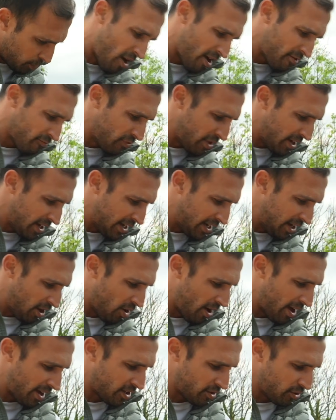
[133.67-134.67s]
I really
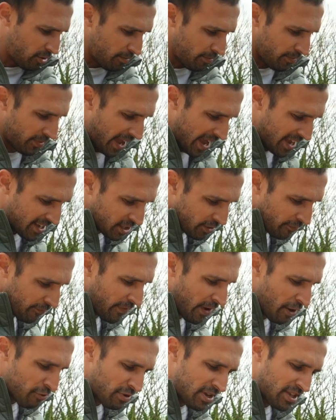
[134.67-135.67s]
like them. That is a
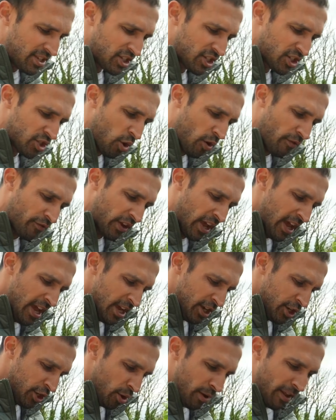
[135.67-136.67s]
very soft,
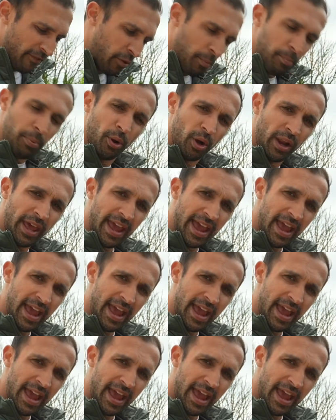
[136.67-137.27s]
you don't have to pull it